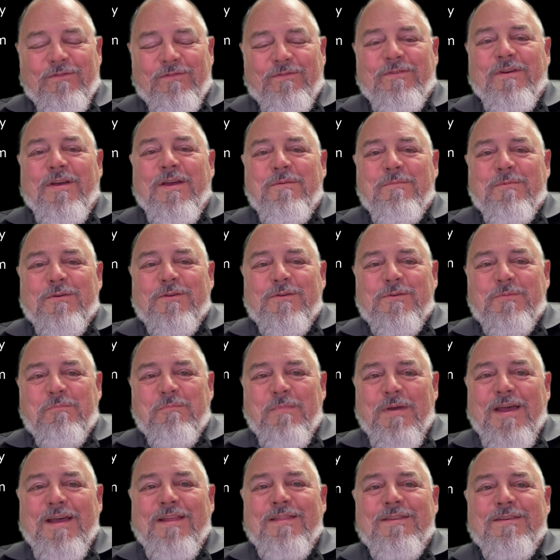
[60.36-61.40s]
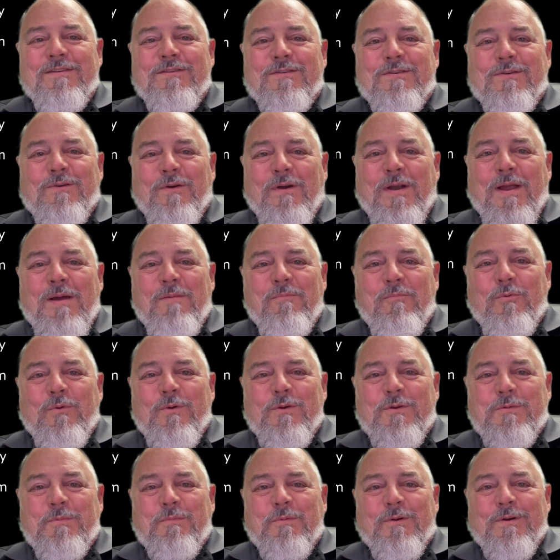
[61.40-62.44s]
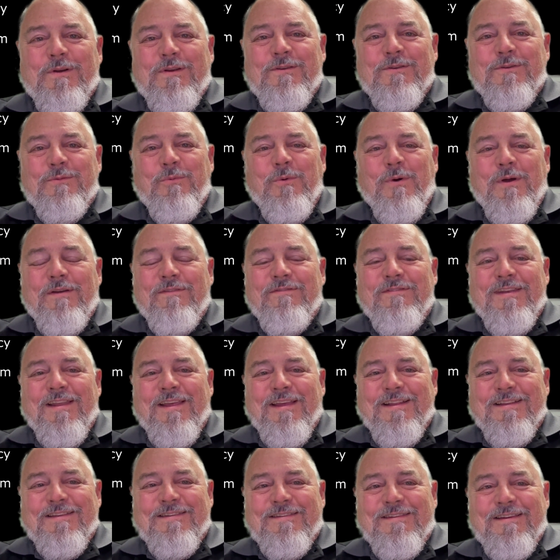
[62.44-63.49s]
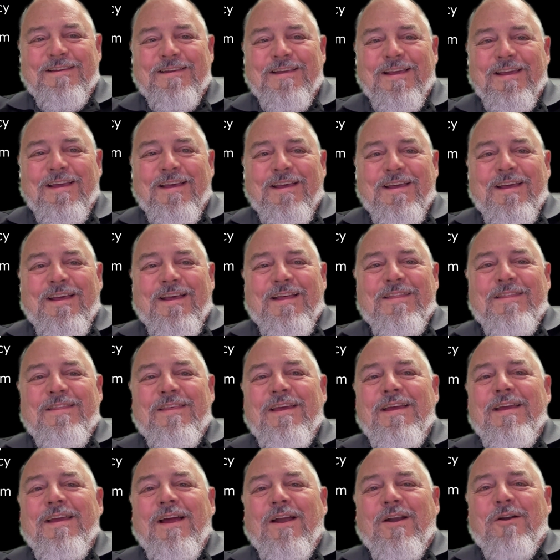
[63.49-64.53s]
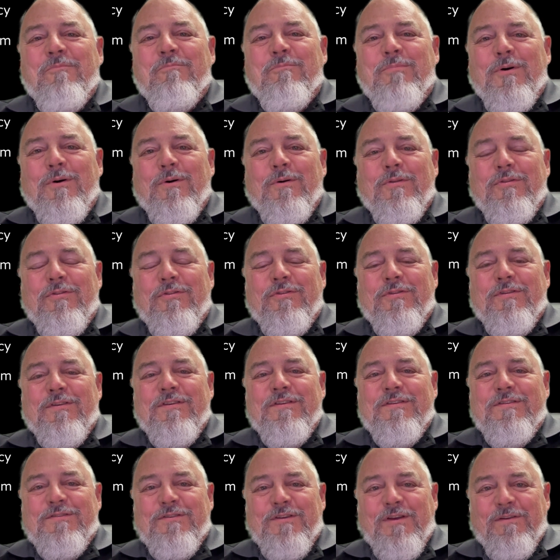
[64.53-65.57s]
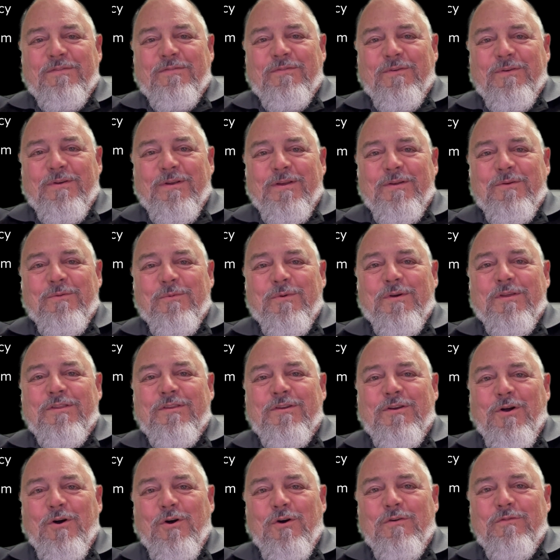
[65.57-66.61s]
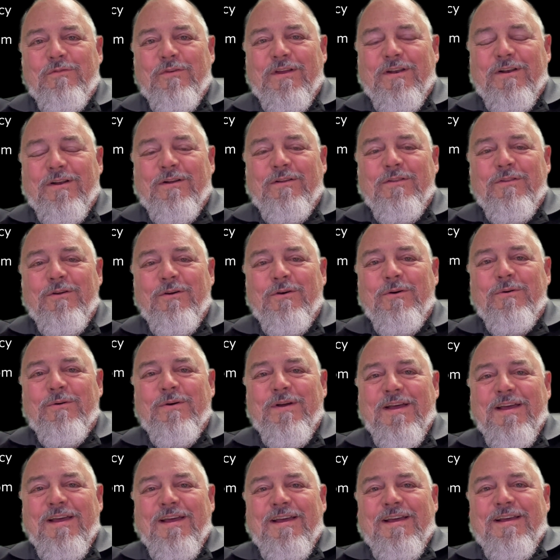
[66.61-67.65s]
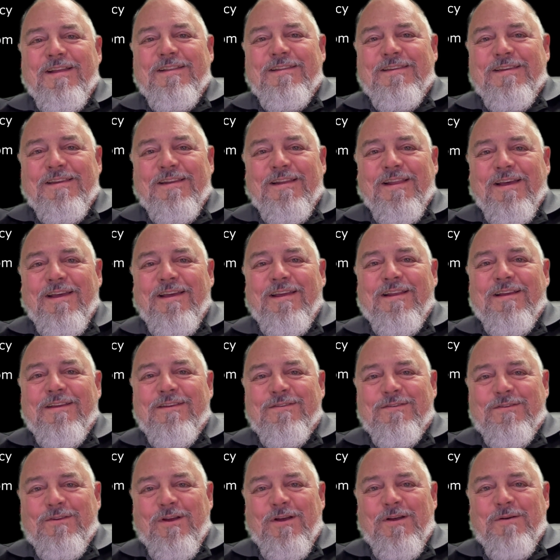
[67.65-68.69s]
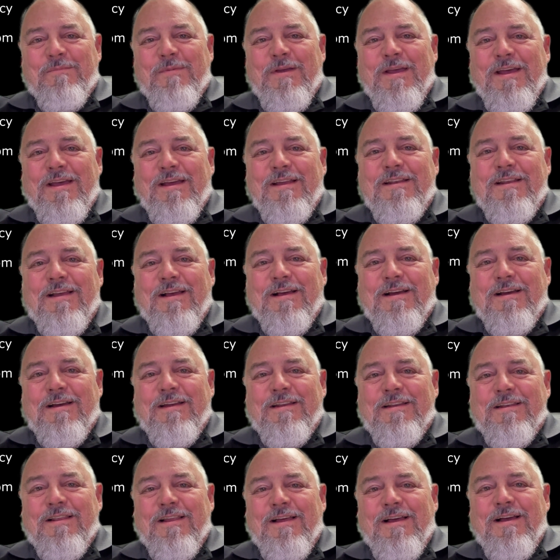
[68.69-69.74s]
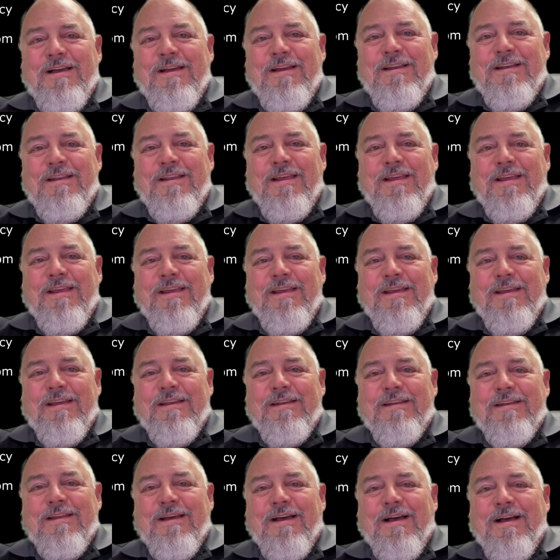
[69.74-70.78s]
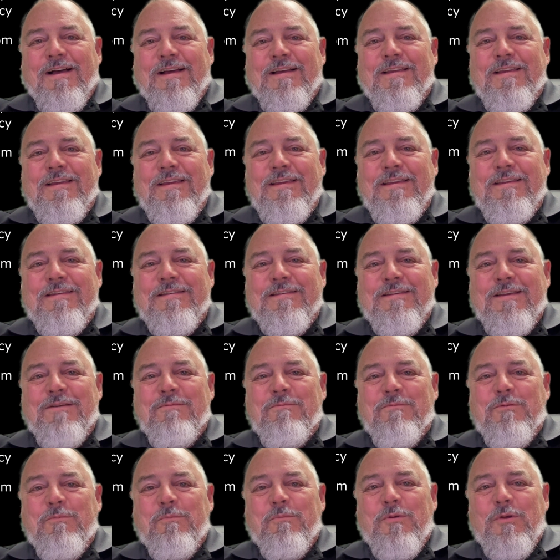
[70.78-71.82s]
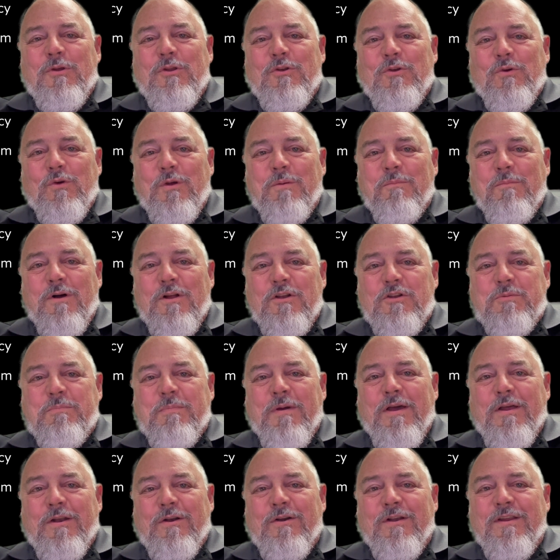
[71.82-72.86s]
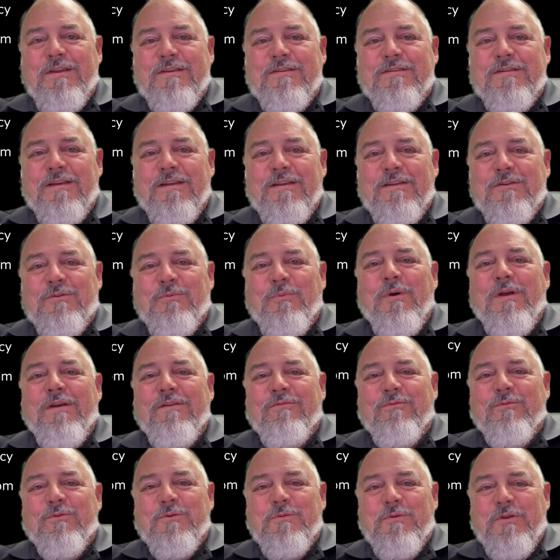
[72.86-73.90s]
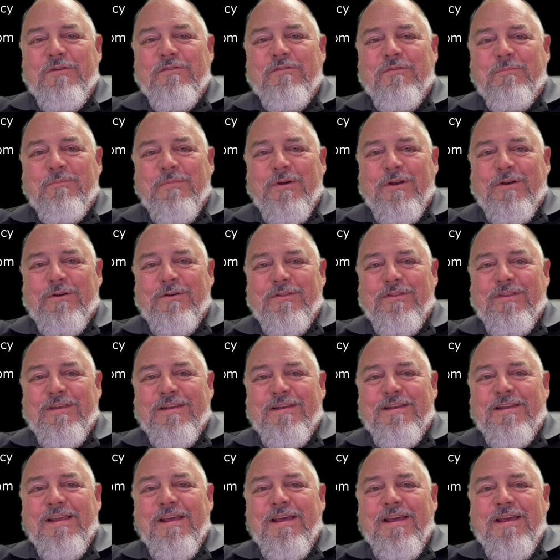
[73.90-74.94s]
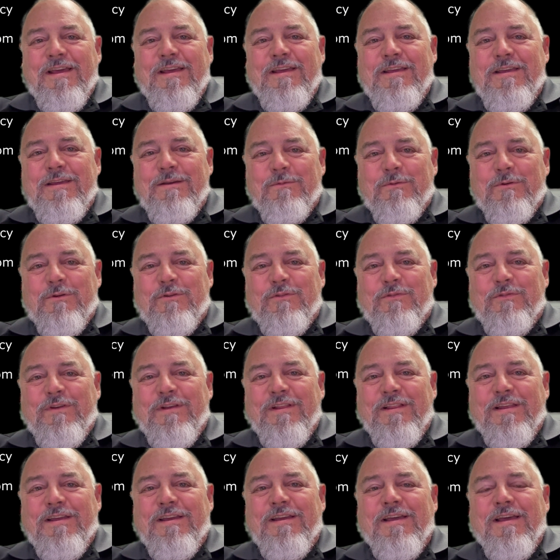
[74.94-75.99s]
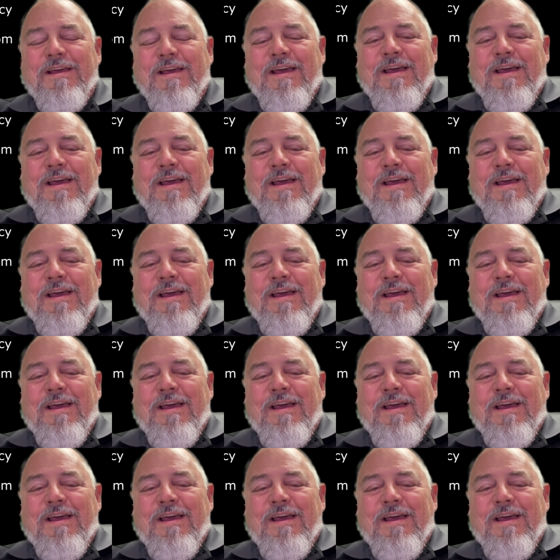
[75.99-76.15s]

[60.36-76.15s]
famous Matt the Scrap Whisperer and his wife Nancy. They are both suffering with COVID, although tonight I saw Matt online and uh, he seemed to be doing much better. And he said his wife was even better than he was feeling.